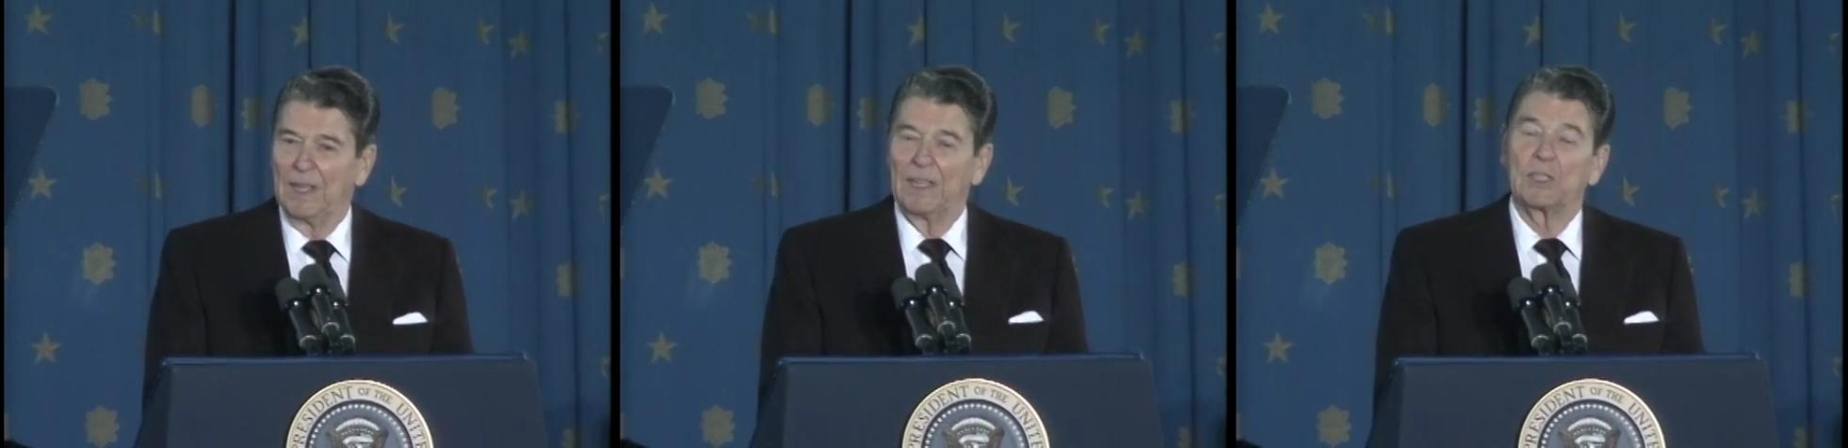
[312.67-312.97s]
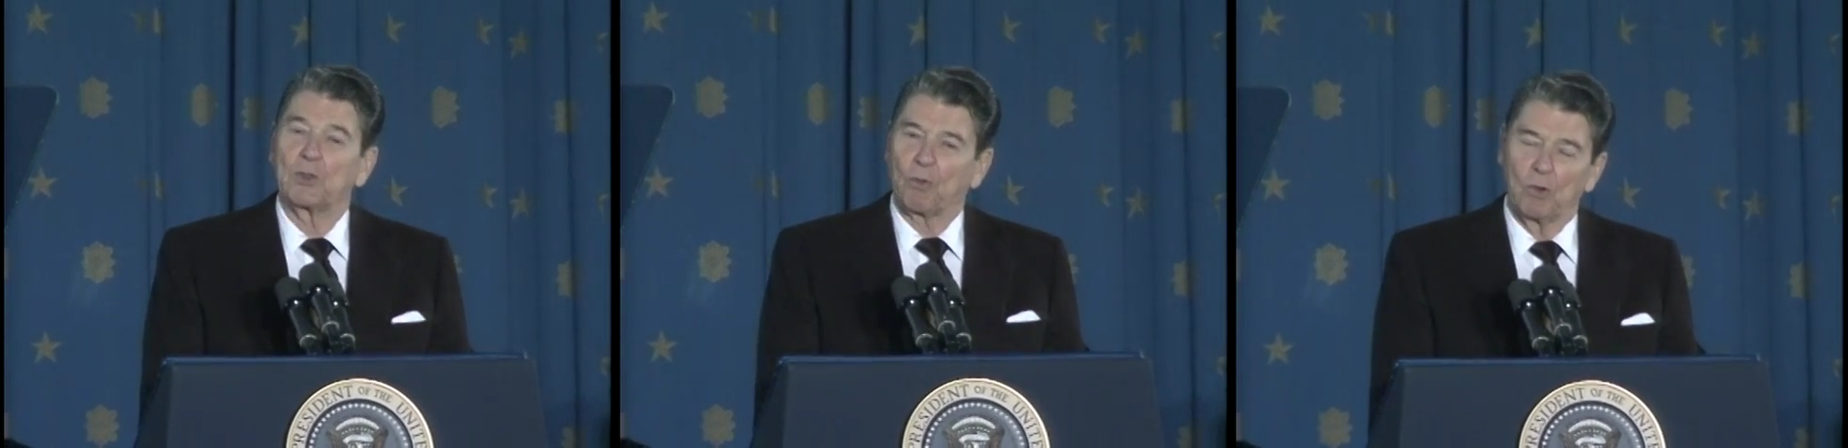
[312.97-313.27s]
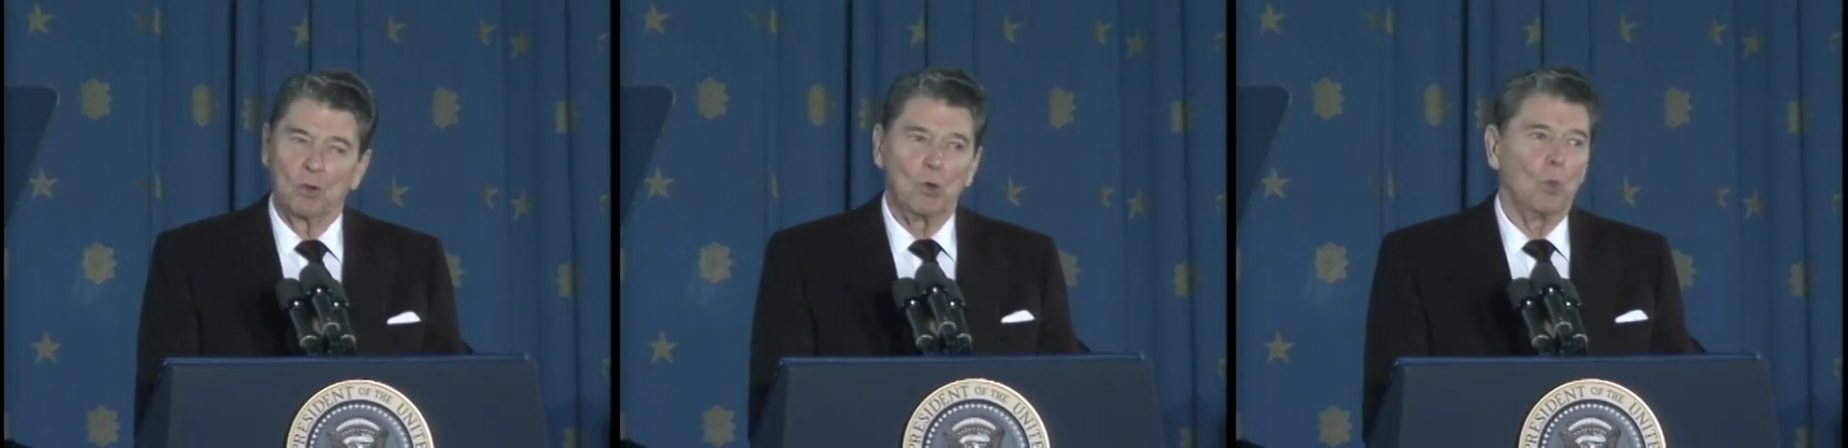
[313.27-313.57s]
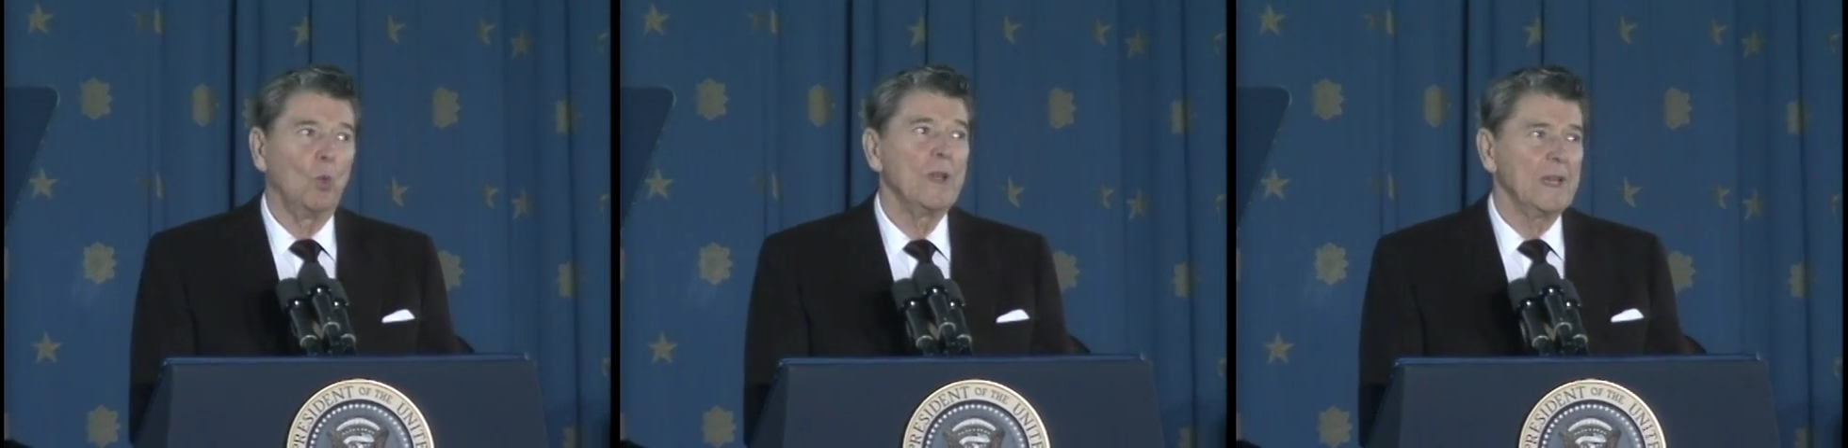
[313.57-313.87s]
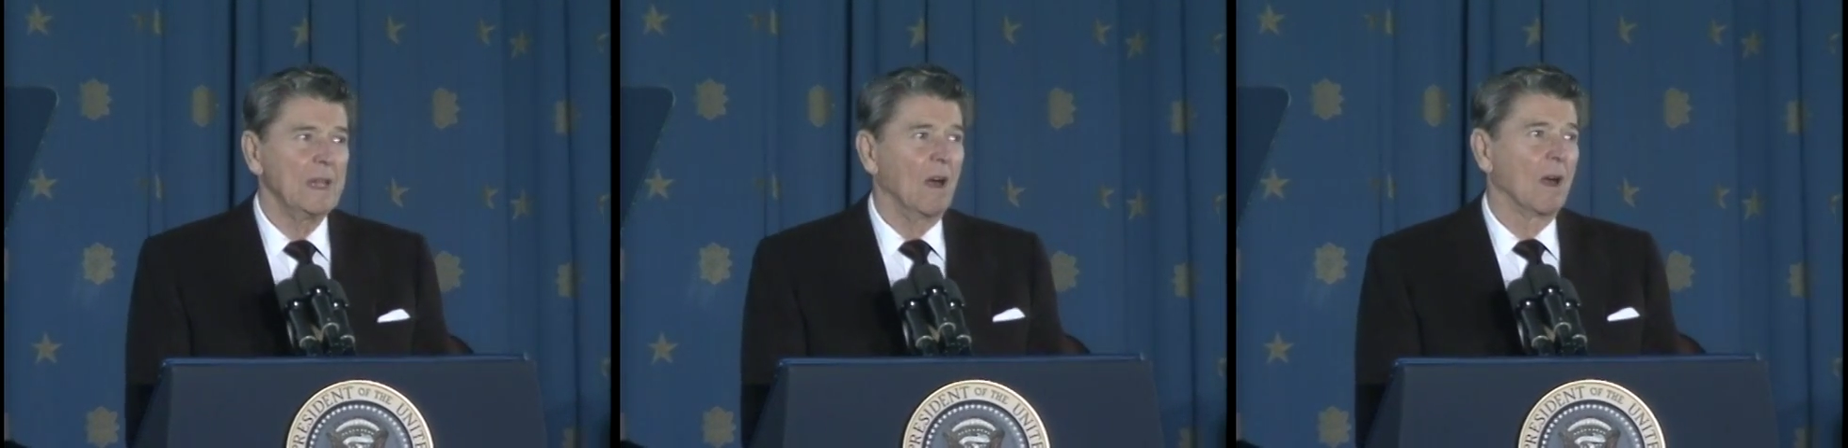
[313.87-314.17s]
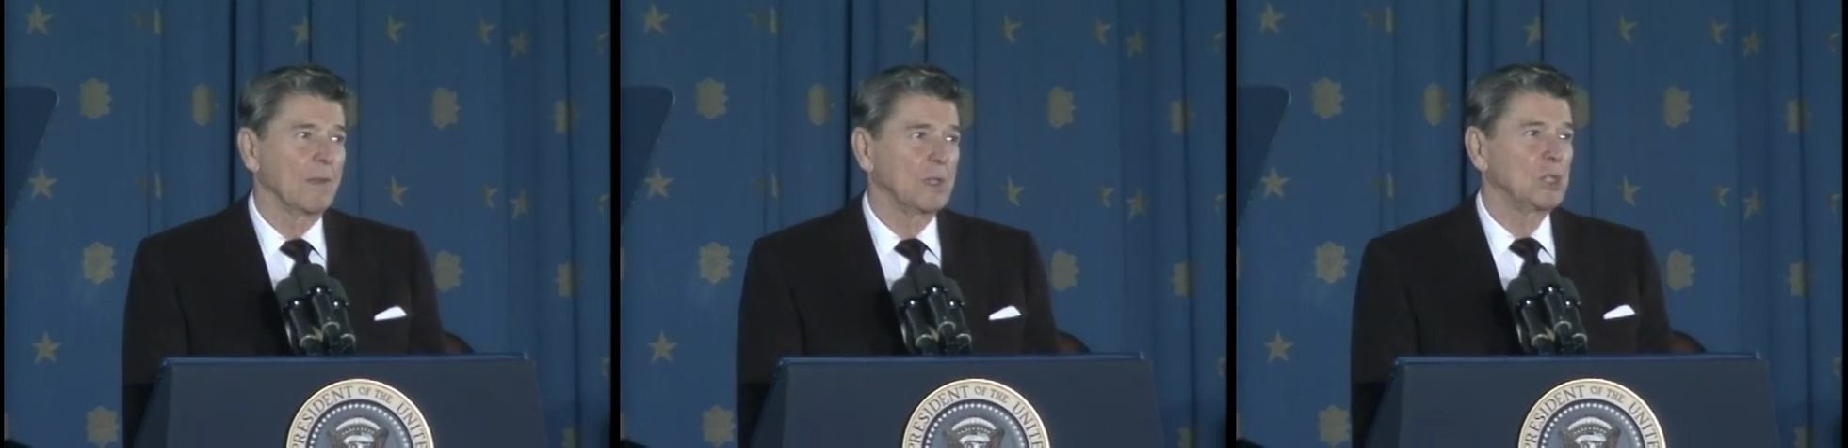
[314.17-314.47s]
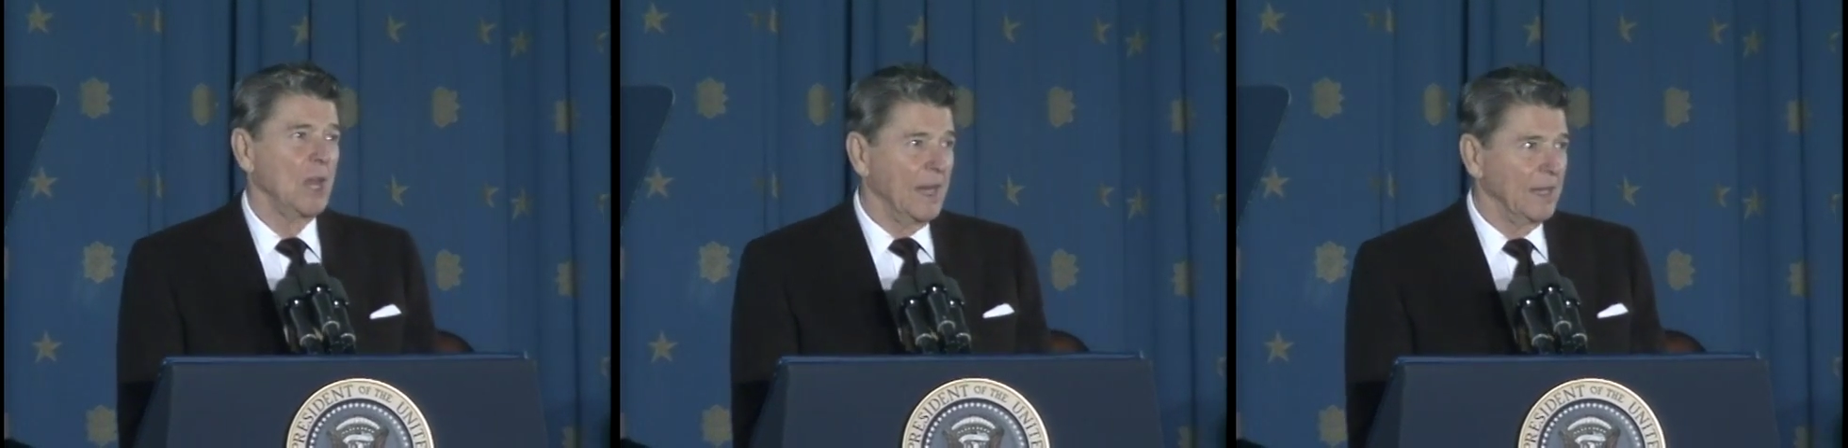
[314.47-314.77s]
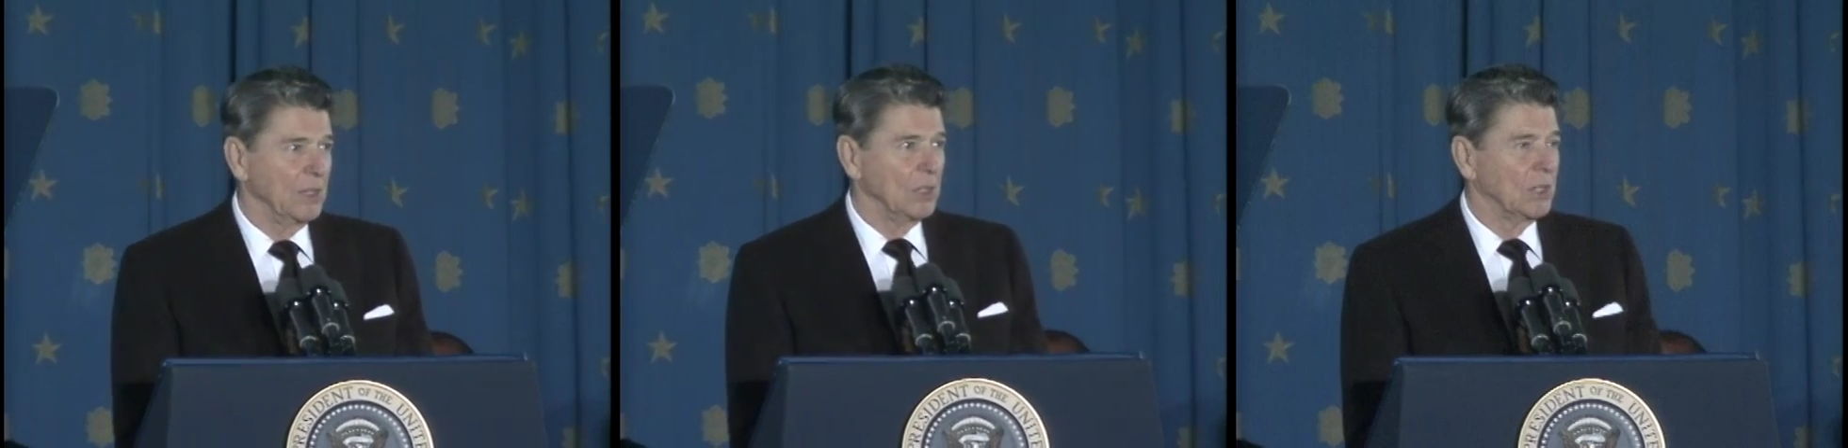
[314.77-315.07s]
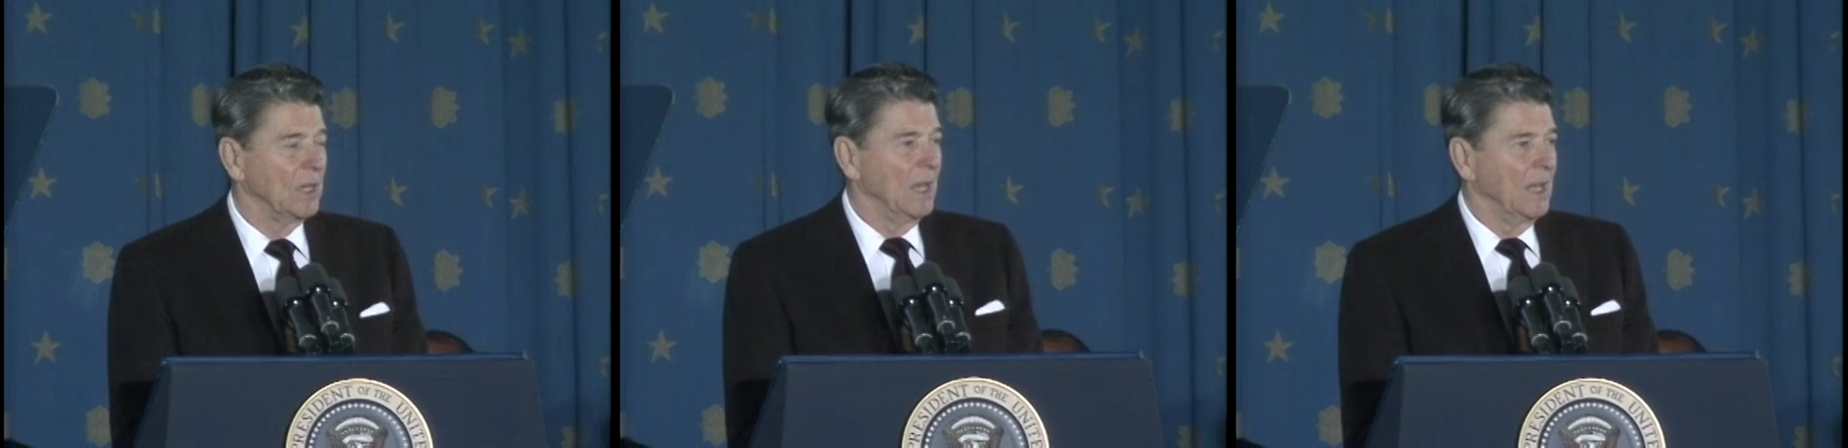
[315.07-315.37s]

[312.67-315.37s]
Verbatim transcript: it's true, we are the change.